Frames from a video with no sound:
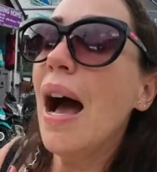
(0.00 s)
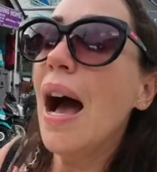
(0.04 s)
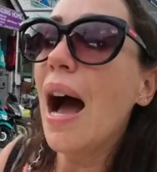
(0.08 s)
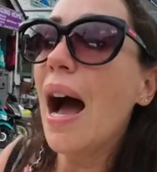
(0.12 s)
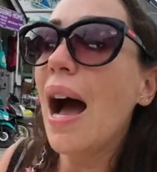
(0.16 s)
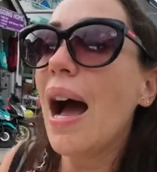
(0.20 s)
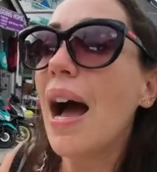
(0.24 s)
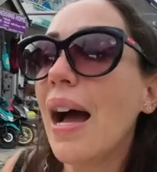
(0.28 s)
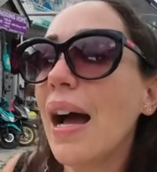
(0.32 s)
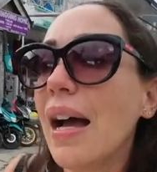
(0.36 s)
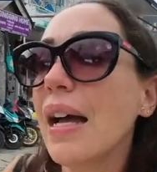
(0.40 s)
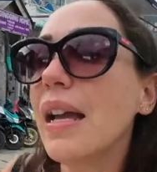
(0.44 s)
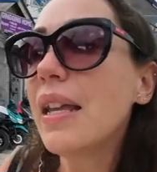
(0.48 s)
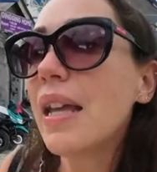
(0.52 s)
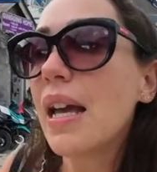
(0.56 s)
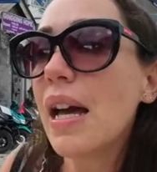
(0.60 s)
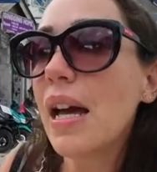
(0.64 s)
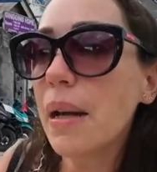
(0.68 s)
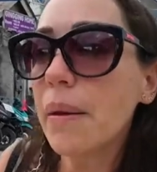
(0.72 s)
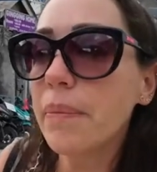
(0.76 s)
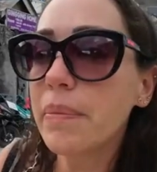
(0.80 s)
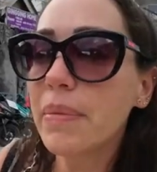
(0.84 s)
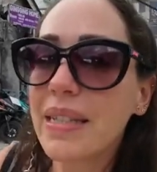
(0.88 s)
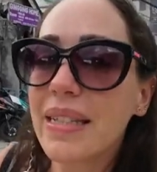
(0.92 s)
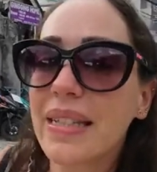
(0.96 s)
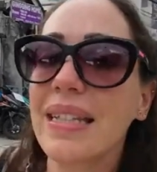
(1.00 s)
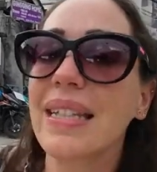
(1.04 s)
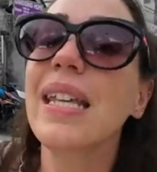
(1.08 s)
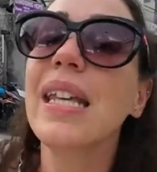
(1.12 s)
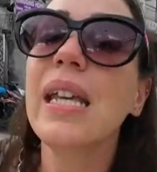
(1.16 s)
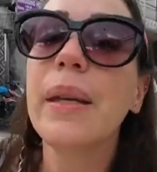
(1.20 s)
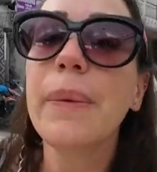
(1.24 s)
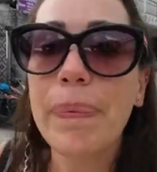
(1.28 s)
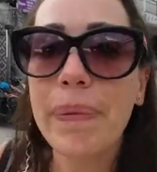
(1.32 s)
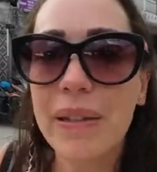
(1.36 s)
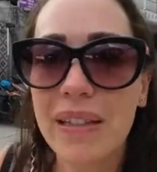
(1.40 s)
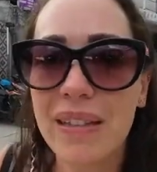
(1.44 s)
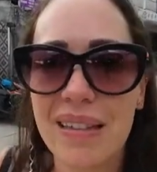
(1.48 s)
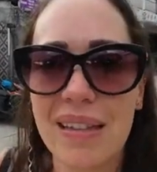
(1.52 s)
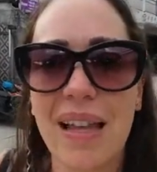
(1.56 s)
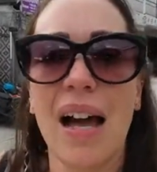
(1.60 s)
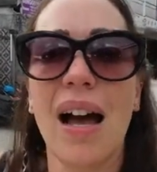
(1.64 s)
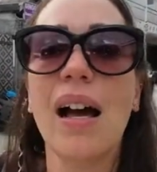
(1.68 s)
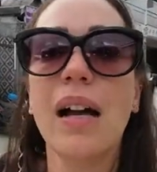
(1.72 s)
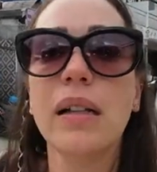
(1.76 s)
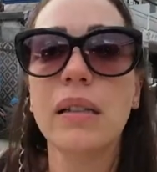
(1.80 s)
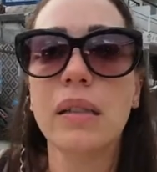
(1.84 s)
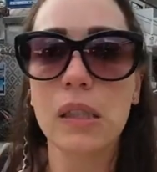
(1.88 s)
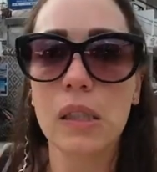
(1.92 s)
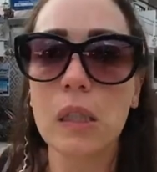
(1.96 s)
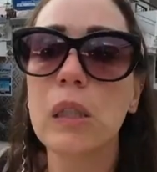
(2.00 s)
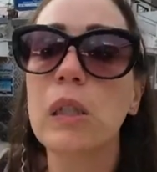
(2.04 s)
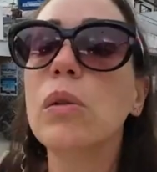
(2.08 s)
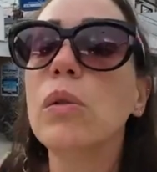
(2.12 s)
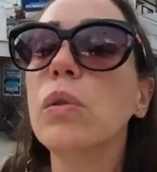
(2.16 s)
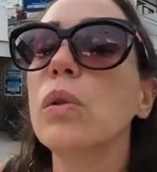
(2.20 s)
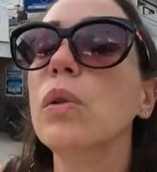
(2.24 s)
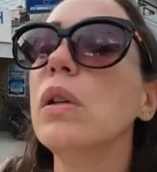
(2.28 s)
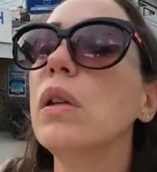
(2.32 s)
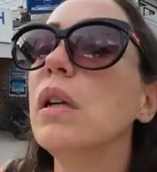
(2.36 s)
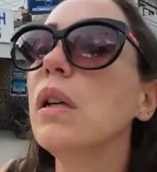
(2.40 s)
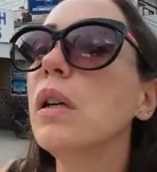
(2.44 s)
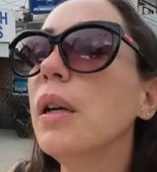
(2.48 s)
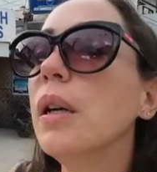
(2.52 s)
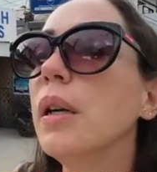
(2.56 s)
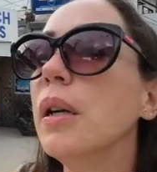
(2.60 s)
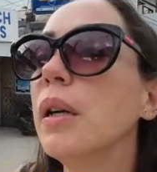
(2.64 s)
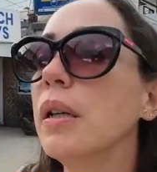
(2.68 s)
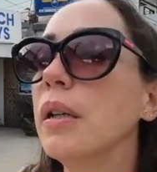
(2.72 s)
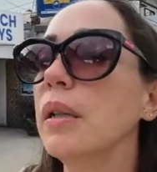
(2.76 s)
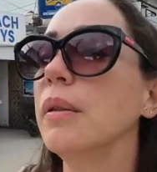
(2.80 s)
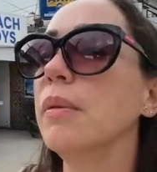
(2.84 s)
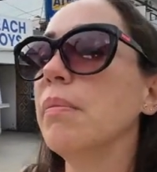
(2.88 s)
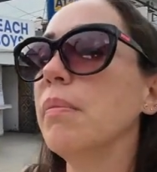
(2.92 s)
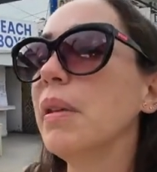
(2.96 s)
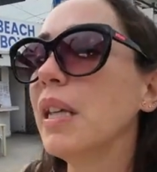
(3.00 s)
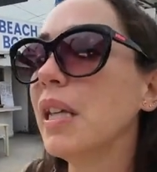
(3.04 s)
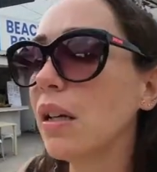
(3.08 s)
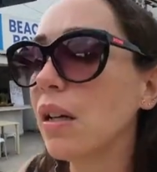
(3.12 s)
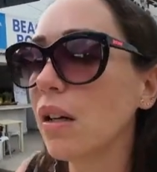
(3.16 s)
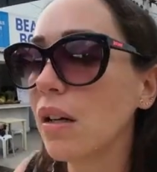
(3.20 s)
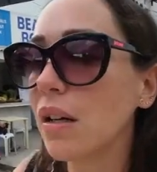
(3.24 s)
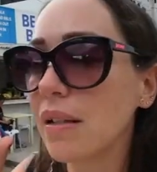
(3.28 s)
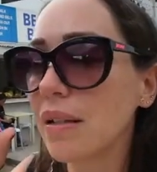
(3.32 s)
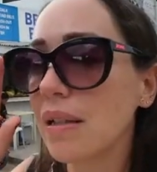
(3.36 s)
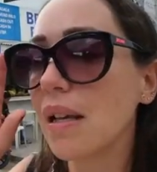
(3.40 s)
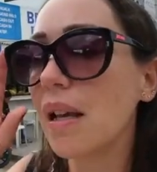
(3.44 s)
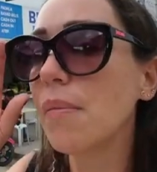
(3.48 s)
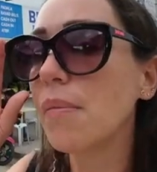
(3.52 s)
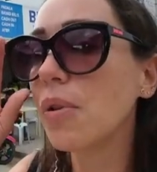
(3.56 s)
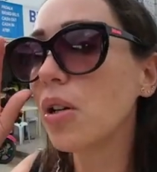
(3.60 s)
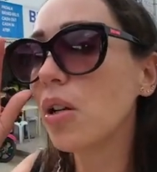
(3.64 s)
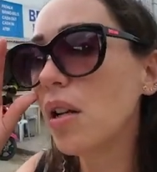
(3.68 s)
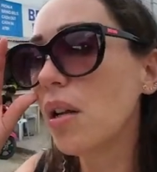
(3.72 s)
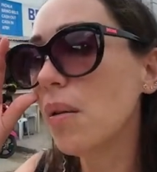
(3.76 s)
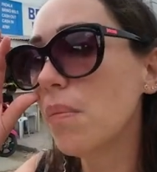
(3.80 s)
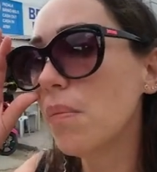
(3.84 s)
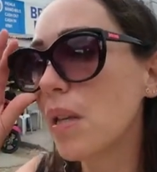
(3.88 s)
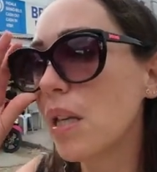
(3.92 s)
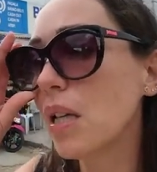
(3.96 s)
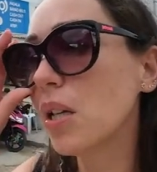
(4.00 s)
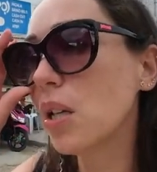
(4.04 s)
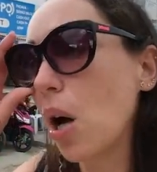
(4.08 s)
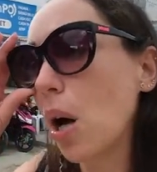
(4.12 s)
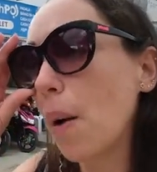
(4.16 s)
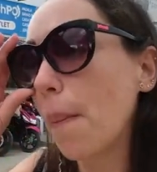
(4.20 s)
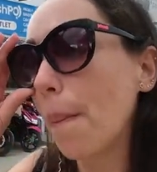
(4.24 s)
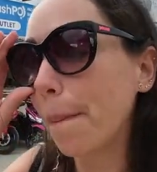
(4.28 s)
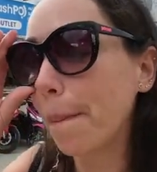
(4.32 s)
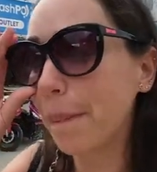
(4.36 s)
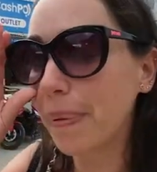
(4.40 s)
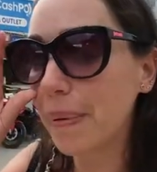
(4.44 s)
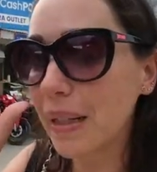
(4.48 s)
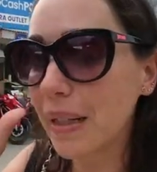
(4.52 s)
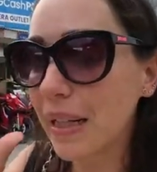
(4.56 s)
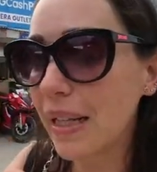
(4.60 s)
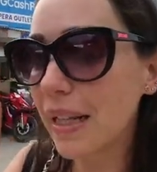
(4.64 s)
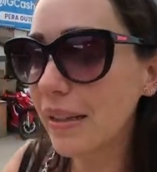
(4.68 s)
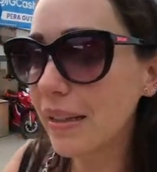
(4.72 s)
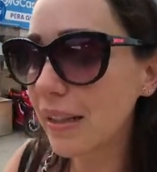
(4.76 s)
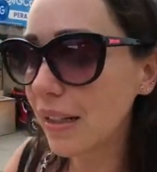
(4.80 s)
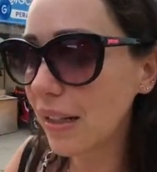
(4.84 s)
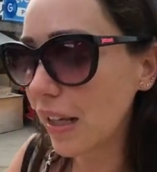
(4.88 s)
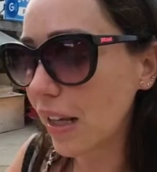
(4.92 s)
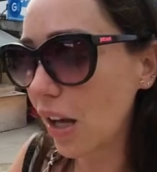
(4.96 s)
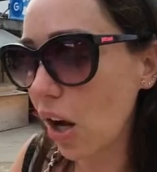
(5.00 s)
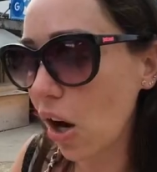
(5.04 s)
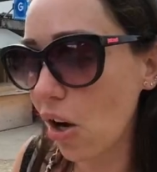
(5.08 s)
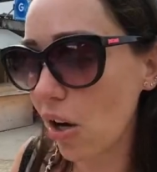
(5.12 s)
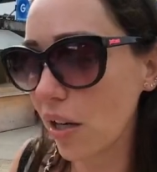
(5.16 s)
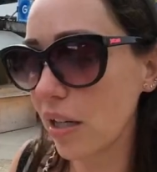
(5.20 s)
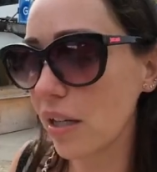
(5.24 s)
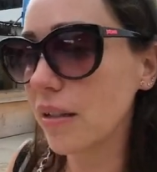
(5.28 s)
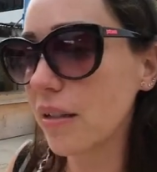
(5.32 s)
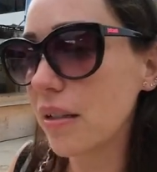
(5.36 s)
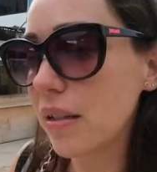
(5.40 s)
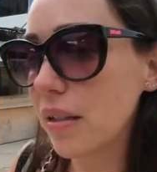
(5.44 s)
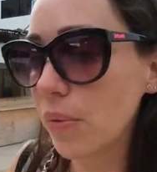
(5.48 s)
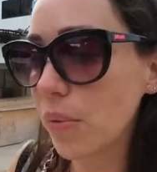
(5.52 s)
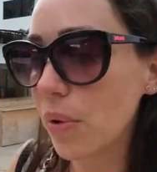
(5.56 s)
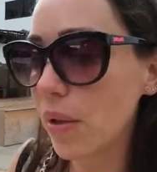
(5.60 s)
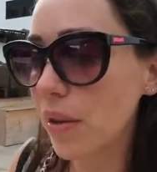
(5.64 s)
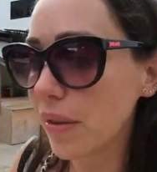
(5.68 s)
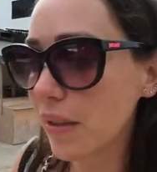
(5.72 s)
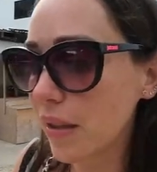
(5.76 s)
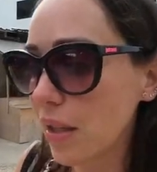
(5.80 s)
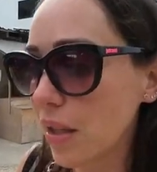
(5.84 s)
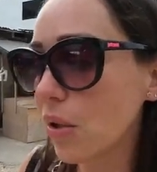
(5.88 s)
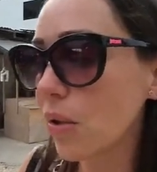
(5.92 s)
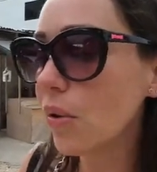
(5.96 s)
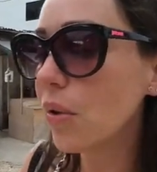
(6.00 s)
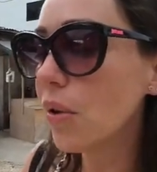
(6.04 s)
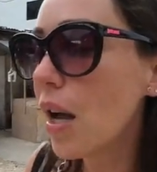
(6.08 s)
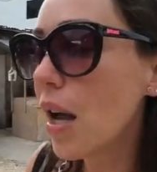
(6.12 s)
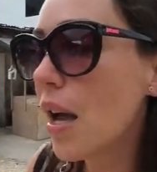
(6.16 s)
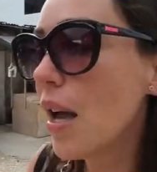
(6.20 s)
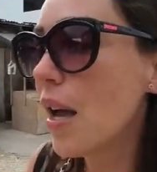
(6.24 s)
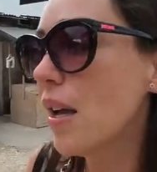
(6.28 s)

I am skipping that tour because I'm gonna be completely honest with you,